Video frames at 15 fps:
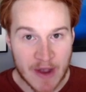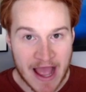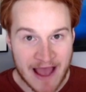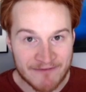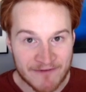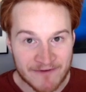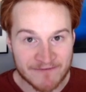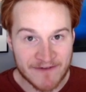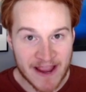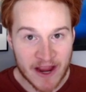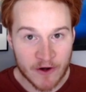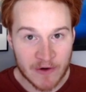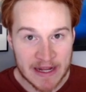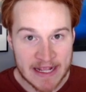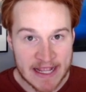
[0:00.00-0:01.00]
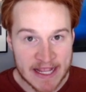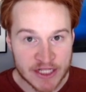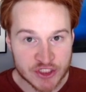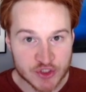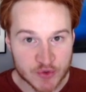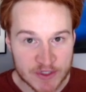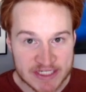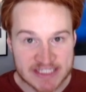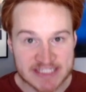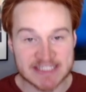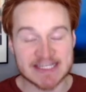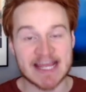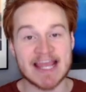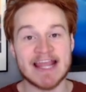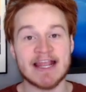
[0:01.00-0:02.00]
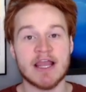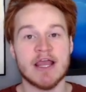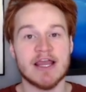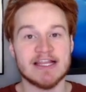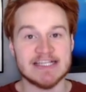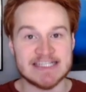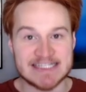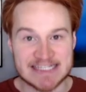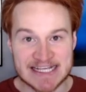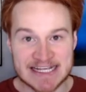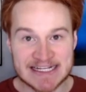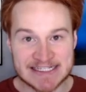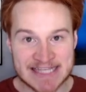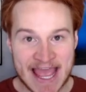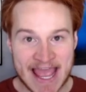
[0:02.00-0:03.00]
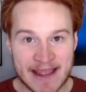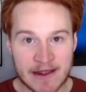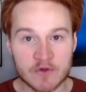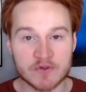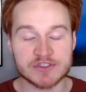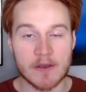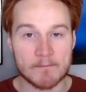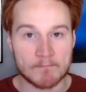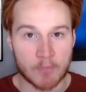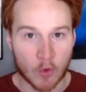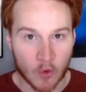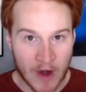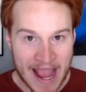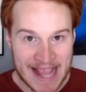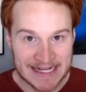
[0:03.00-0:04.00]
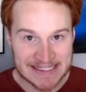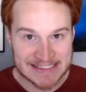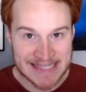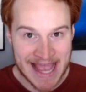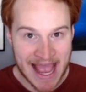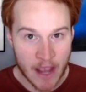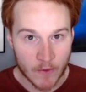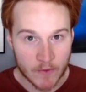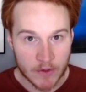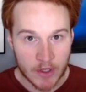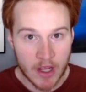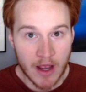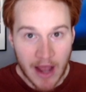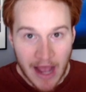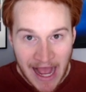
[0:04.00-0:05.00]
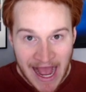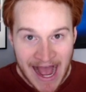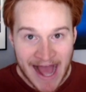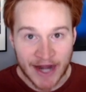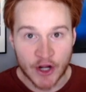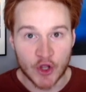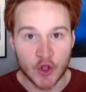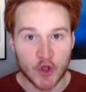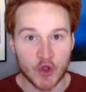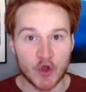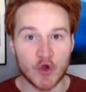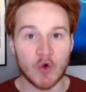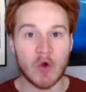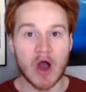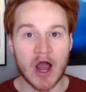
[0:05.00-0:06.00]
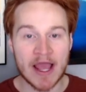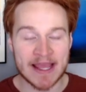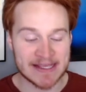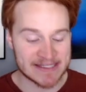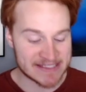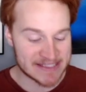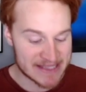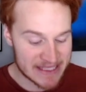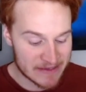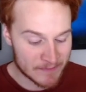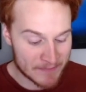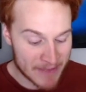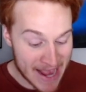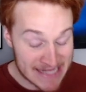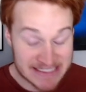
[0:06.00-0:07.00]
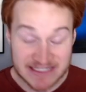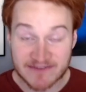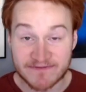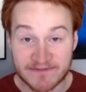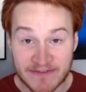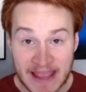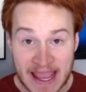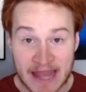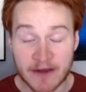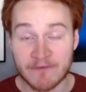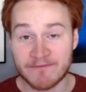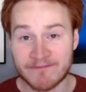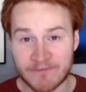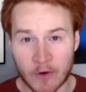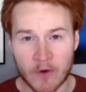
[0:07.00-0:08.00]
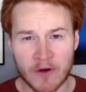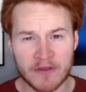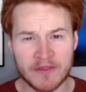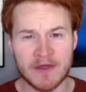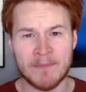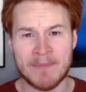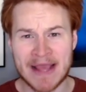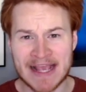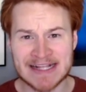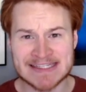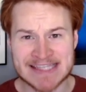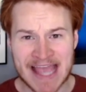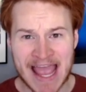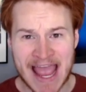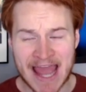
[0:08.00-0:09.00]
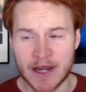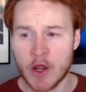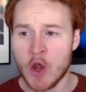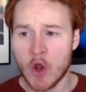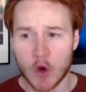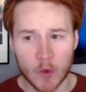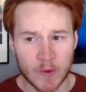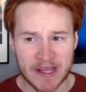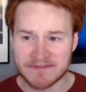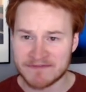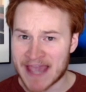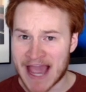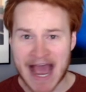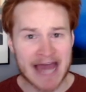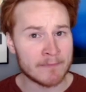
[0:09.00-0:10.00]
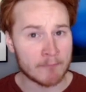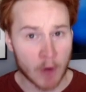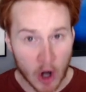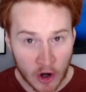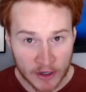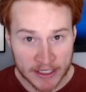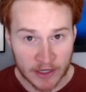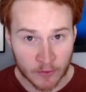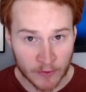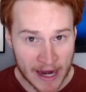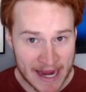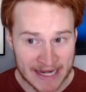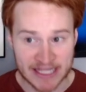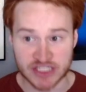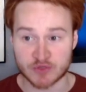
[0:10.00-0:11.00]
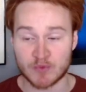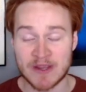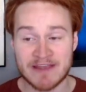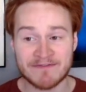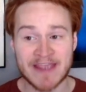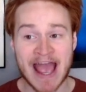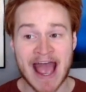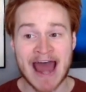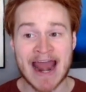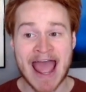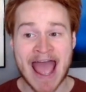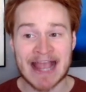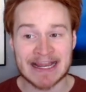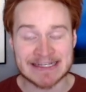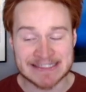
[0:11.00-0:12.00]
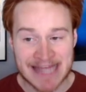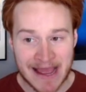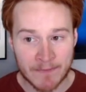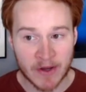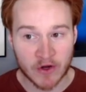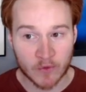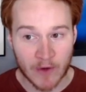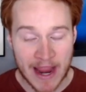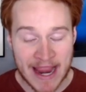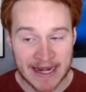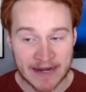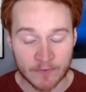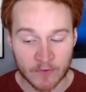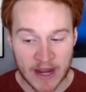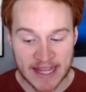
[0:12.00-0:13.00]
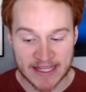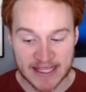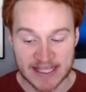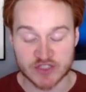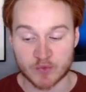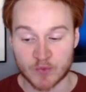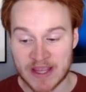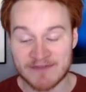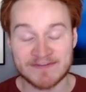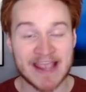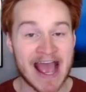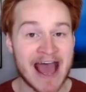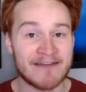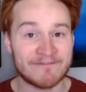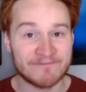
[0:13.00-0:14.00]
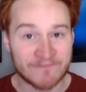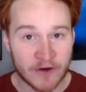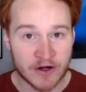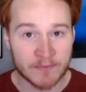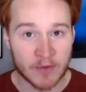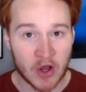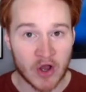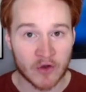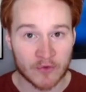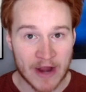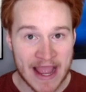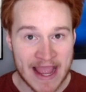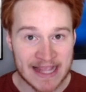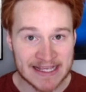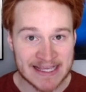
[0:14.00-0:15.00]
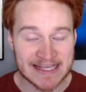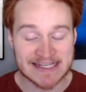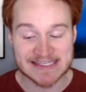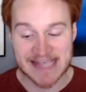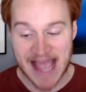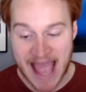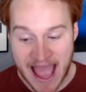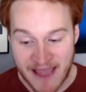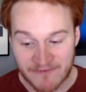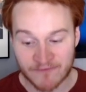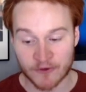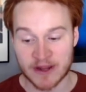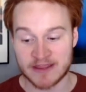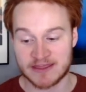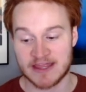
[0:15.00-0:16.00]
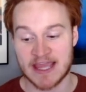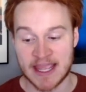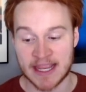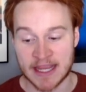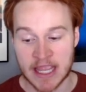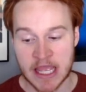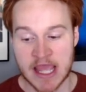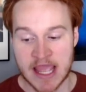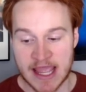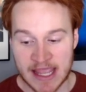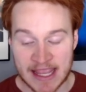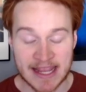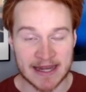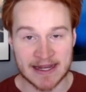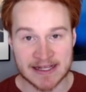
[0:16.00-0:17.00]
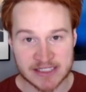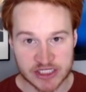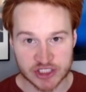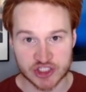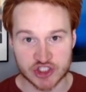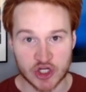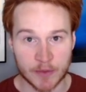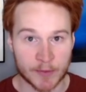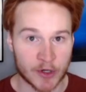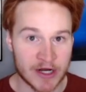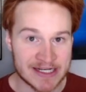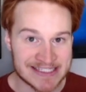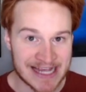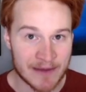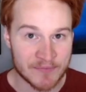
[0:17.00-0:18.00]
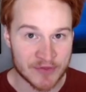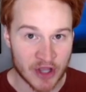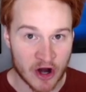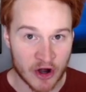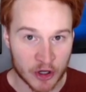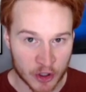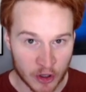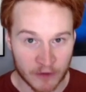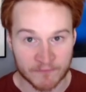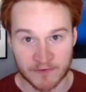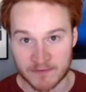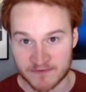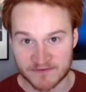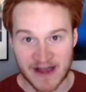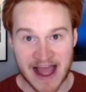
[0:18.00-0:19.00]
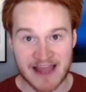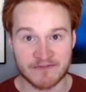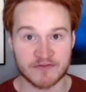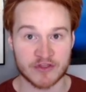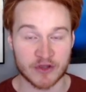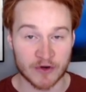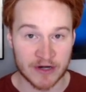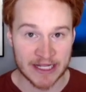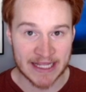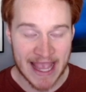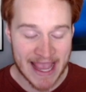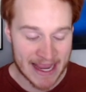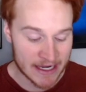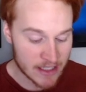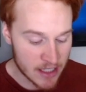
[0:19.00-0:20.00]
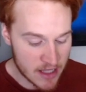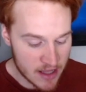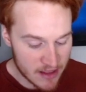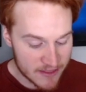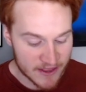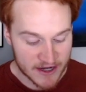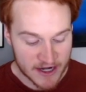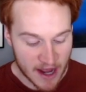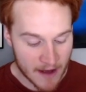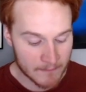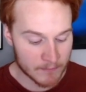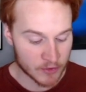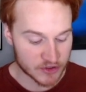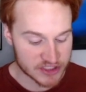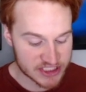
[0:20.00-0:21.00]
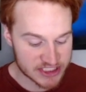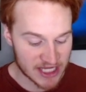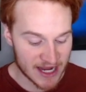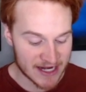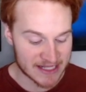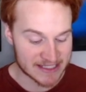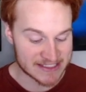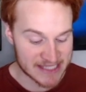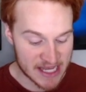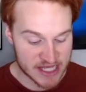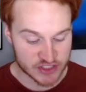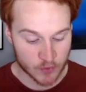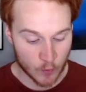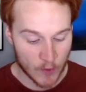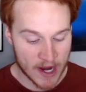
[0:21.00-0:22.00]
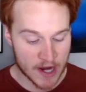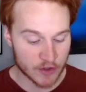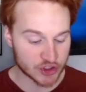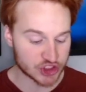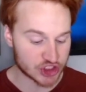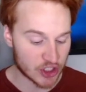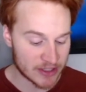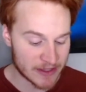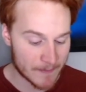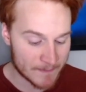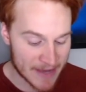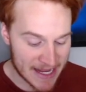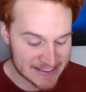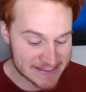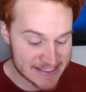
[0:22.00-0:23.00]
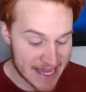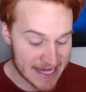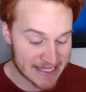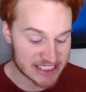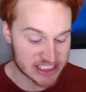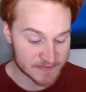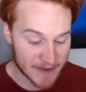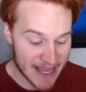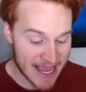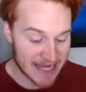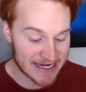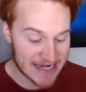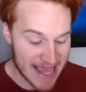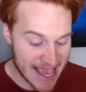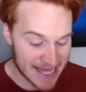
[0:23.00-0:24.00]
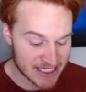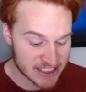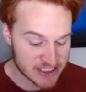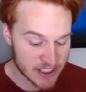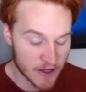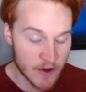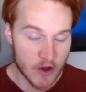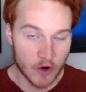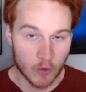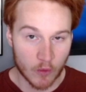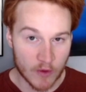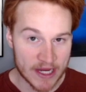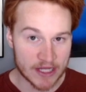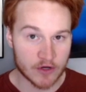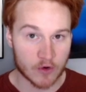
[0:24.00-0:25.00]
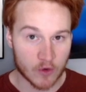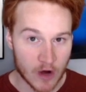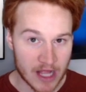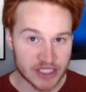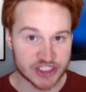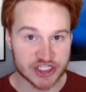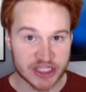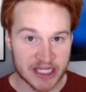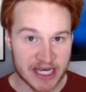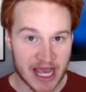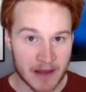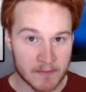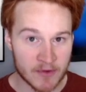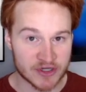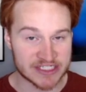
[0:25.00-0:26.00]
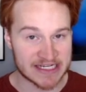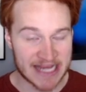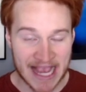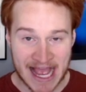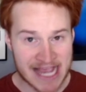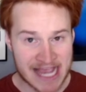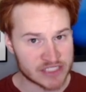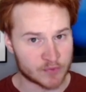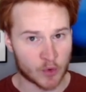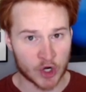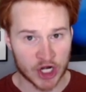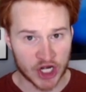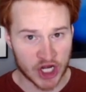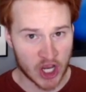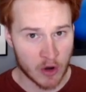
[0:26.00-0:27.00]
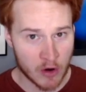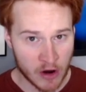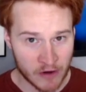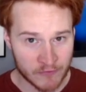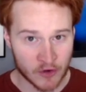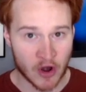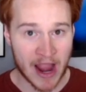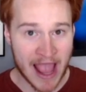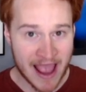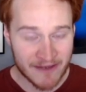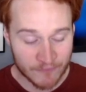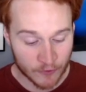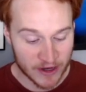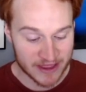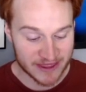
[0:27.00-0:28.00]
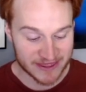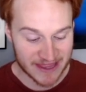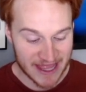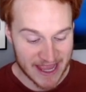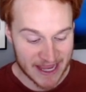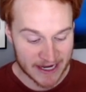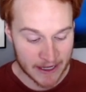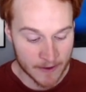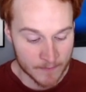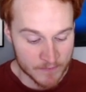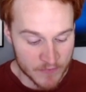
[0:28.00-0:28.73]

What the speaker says: have a very interesting, detailed breakdown on who is the best fit for the Big Ten. We've got market ratings. We've got academic rankings. We've got football rankings, everything. It is a super in-depth article from 538, the numbers site. It says, where should the Big Ten expand next? We crunch the numbers, and guys, we're going to go over everything.